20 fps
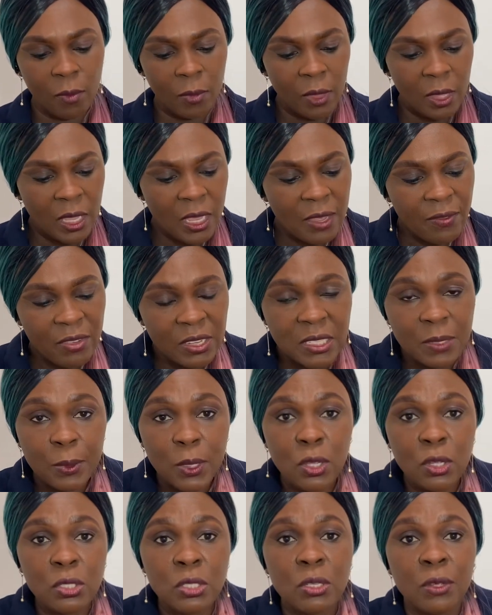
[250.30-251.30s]
If it's
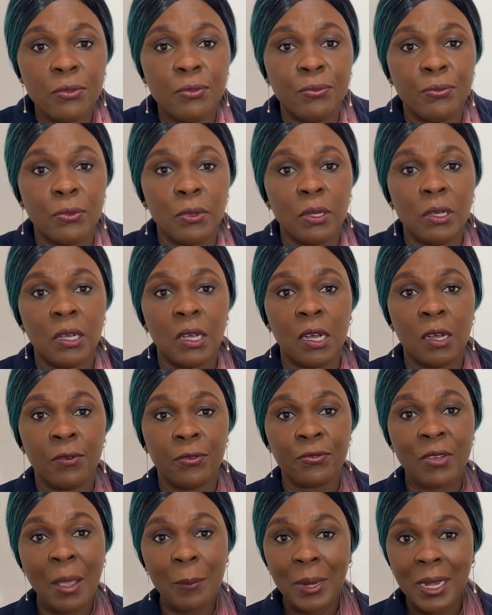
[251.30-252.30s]
because of
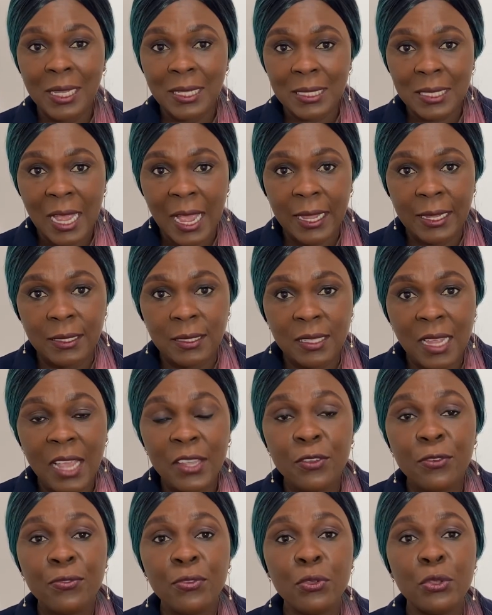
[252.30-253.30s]
family ties,
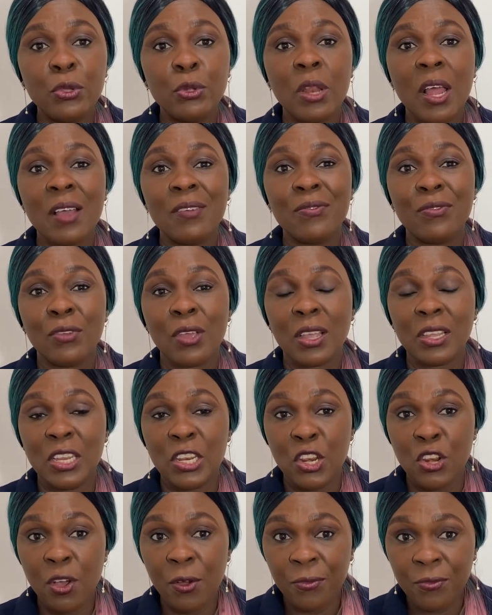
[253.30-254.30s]
and you feel you have
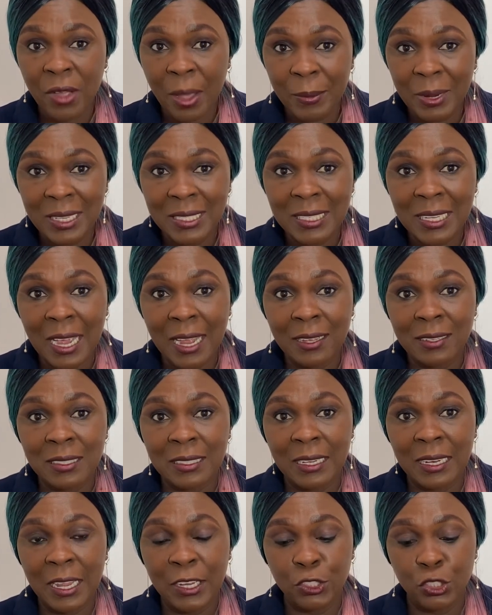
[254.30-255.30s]
enough family ties
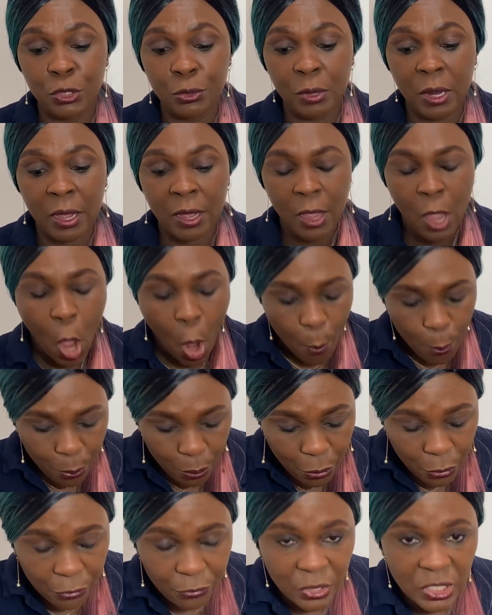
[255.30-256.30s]
in Nigeria,
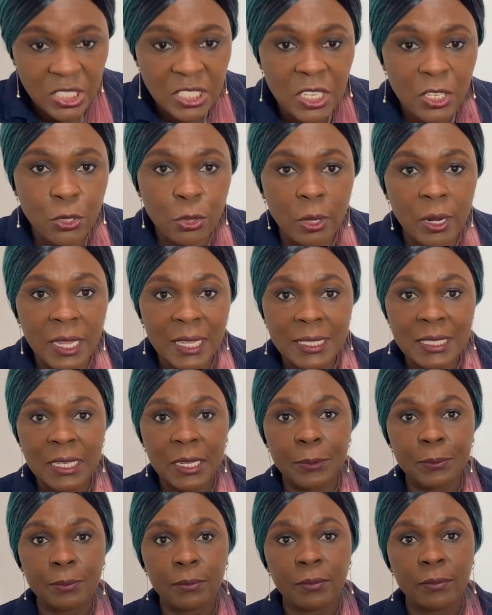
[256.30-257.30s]
prove it in your
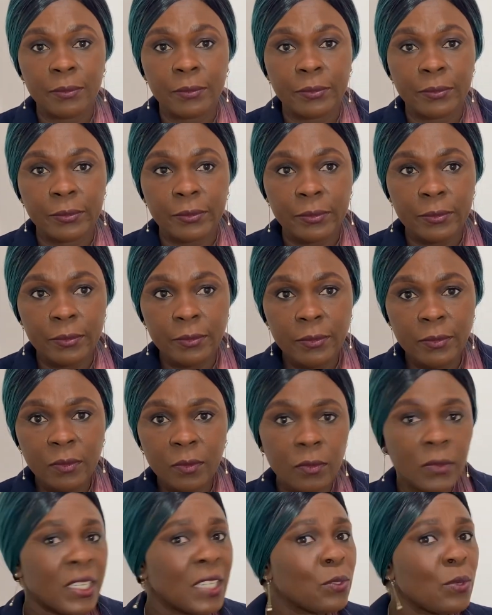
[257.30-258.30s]
letter.
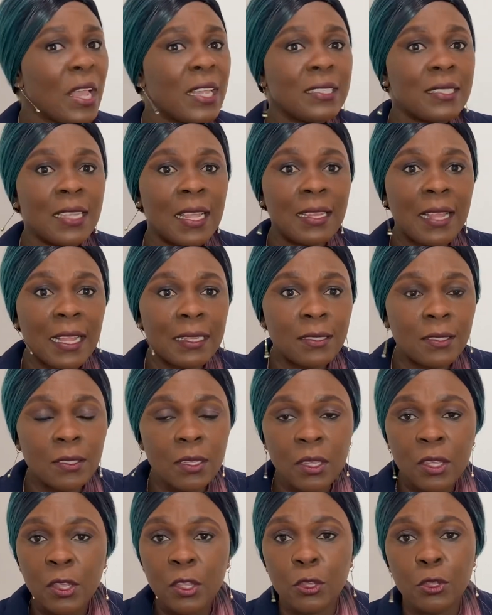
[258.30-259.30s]
That's why I said that
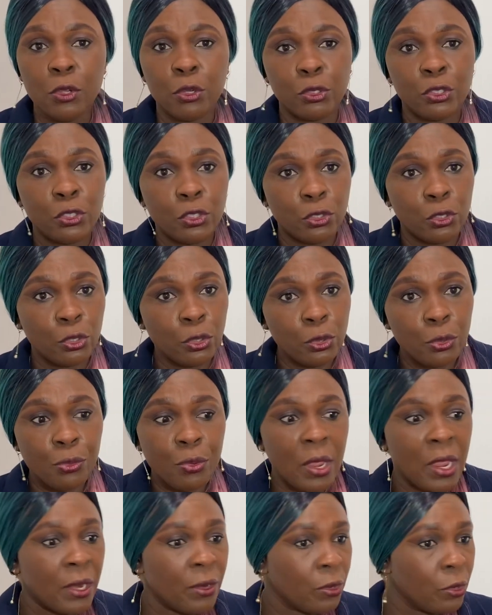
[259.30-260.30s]
your
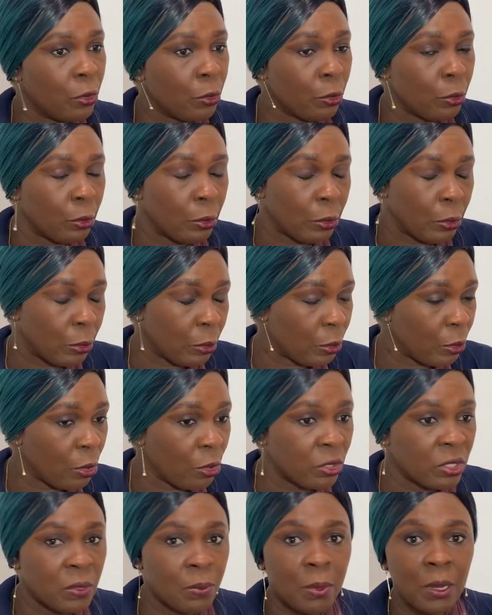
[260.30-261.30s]
children, your
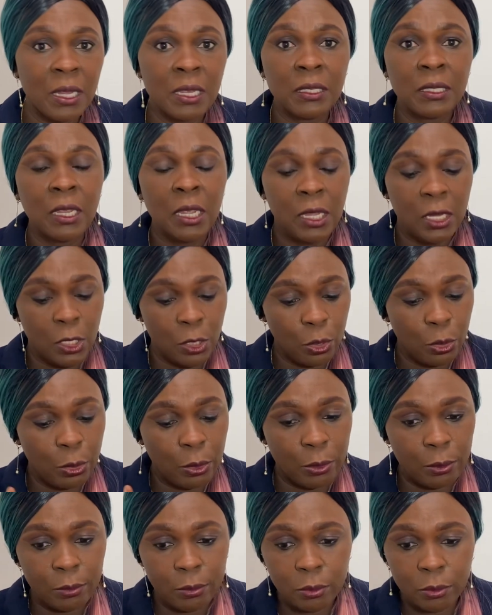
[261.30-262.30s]
husband,
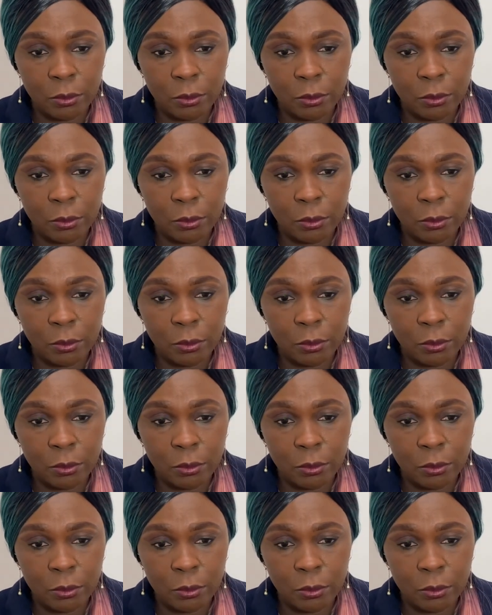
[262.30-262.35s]
your